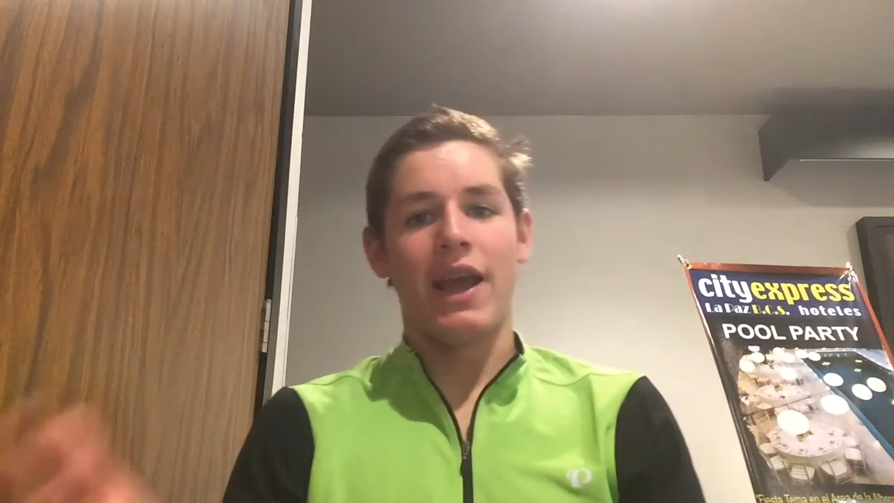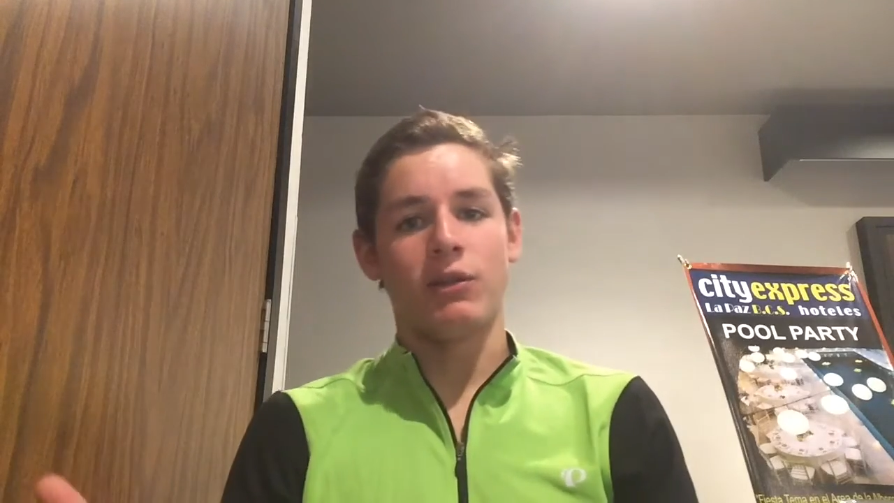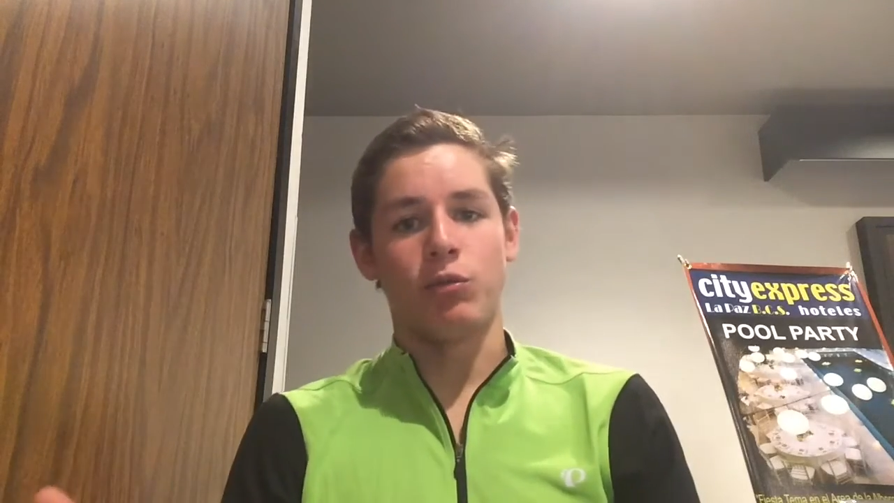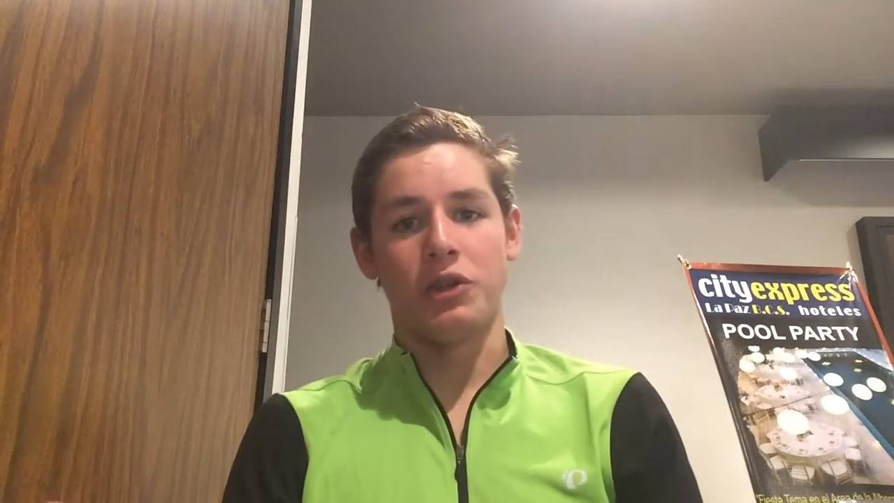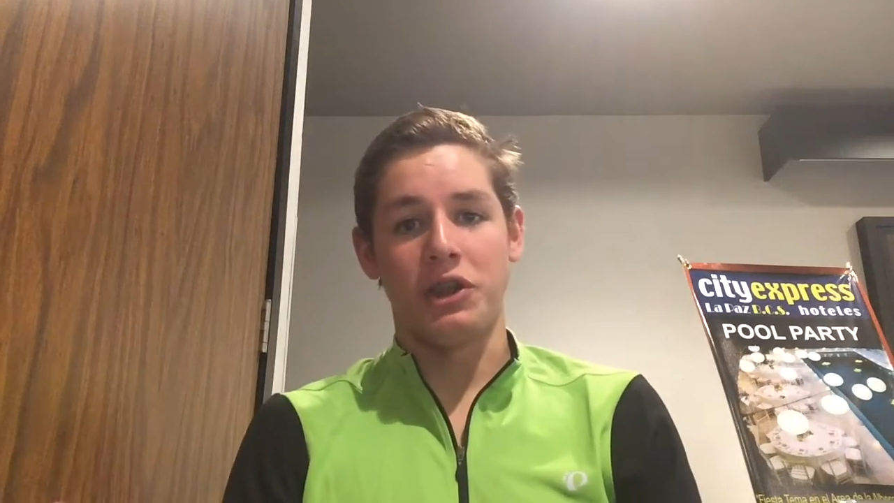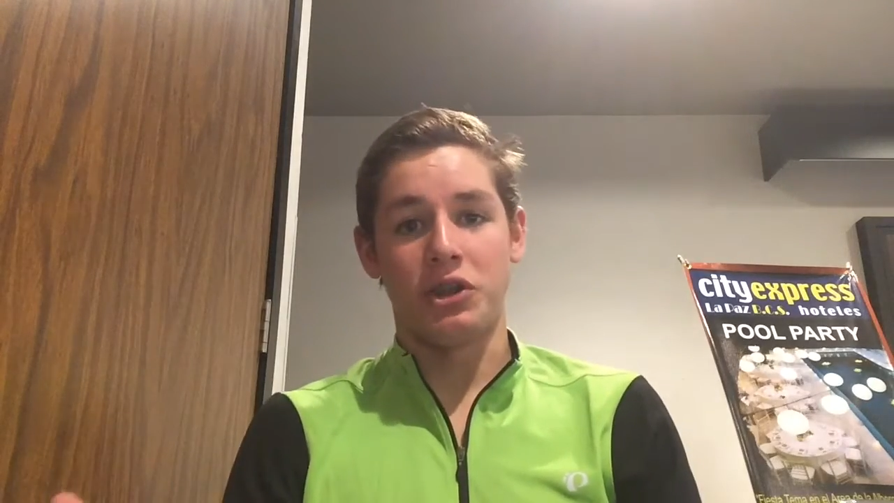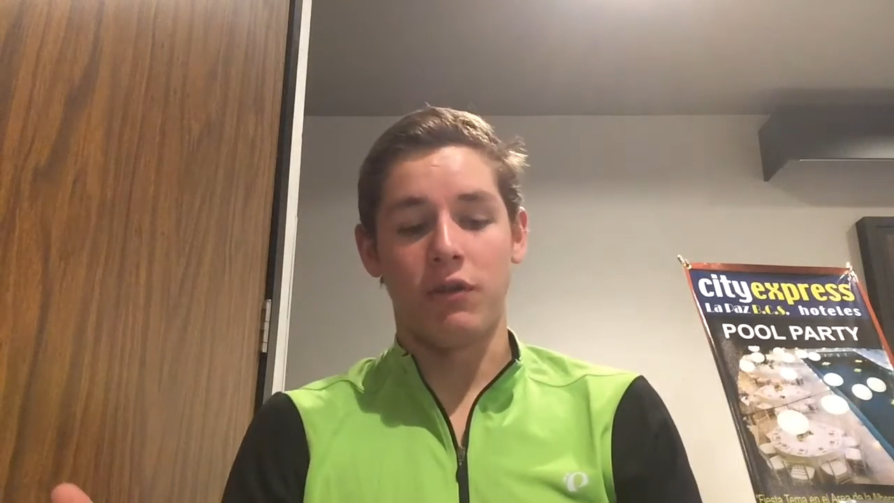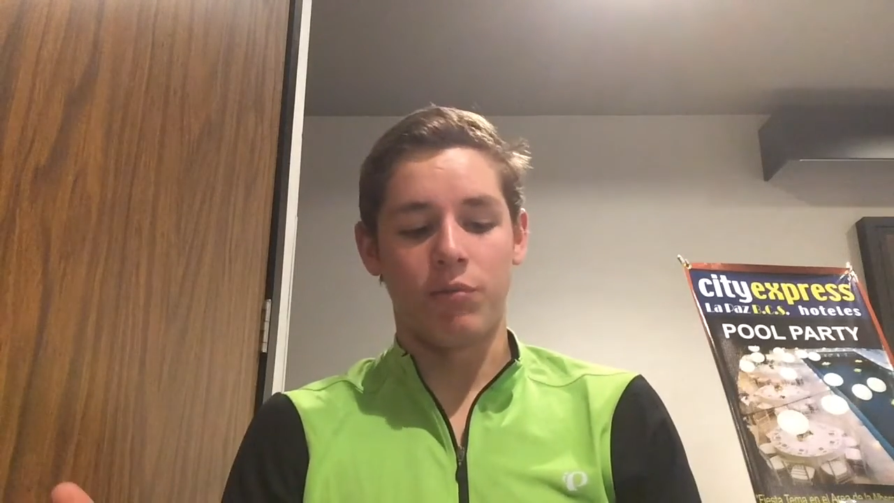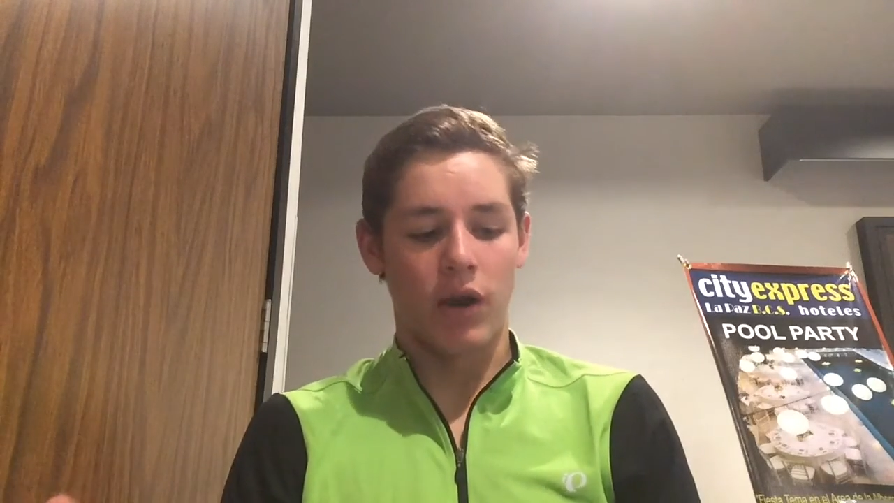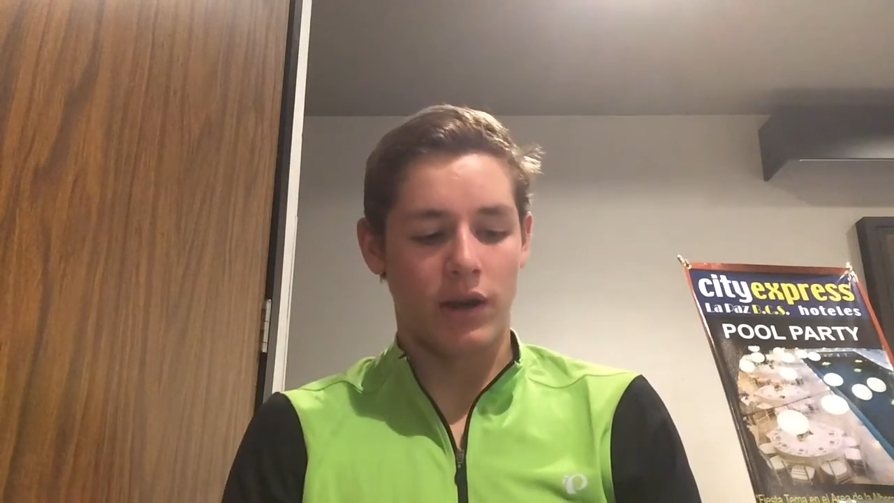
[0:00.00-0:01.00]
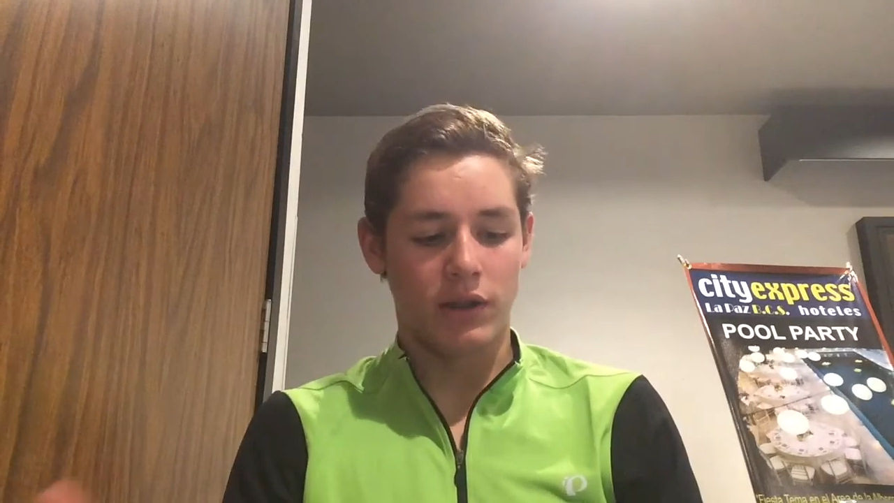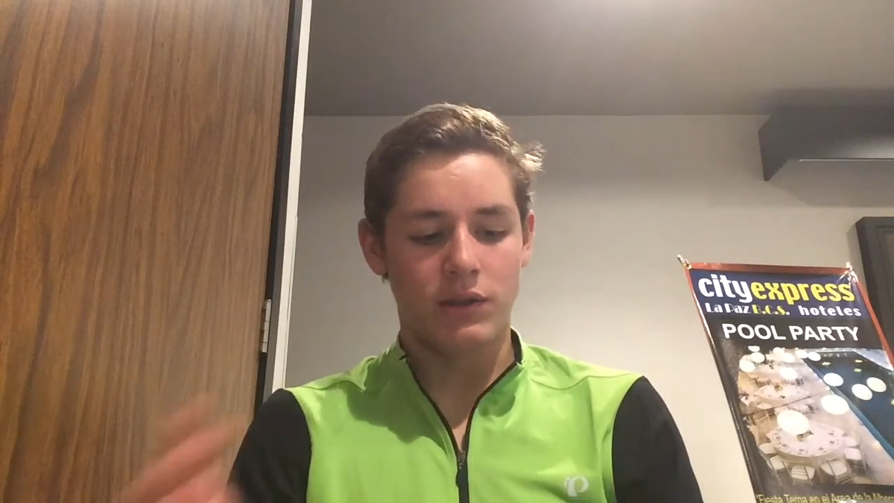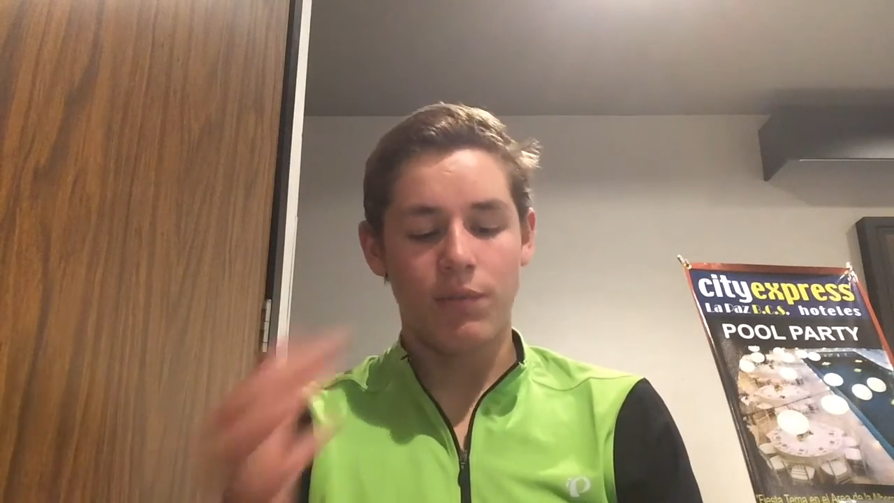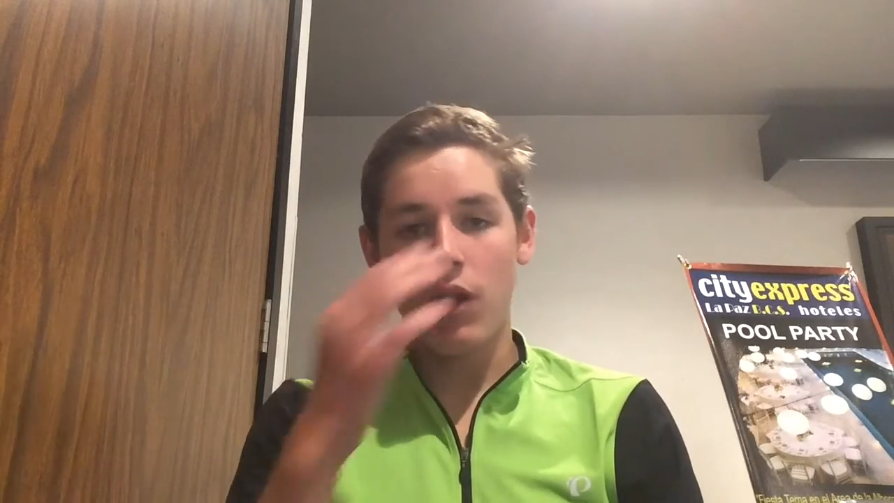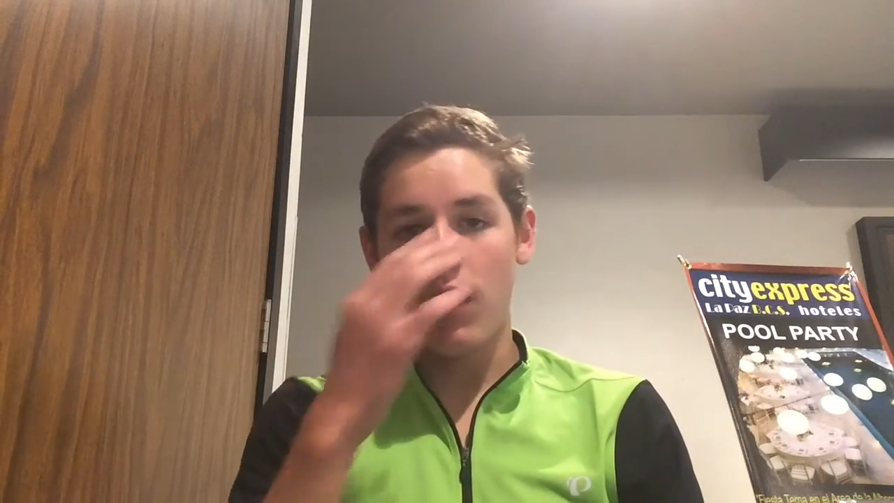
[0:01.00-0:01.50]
exportation of products.